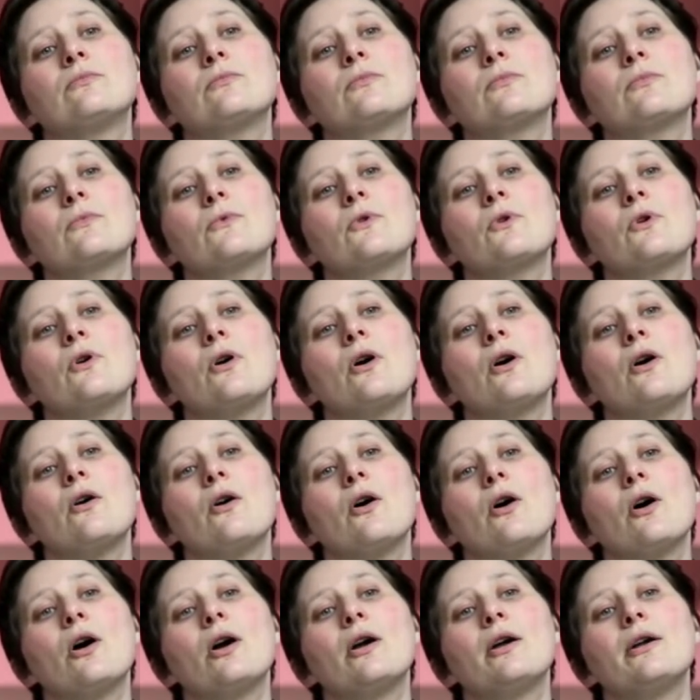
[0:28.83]
All
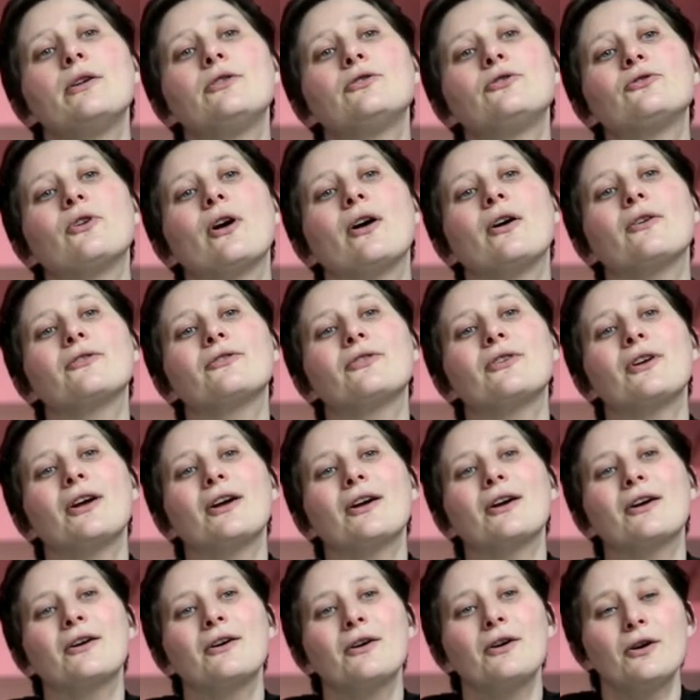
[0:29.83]
right,
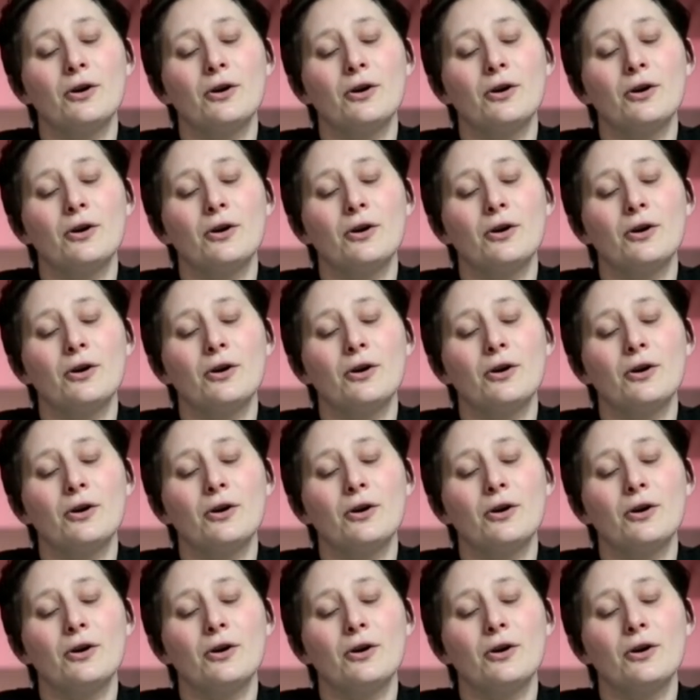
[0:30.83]
interesting.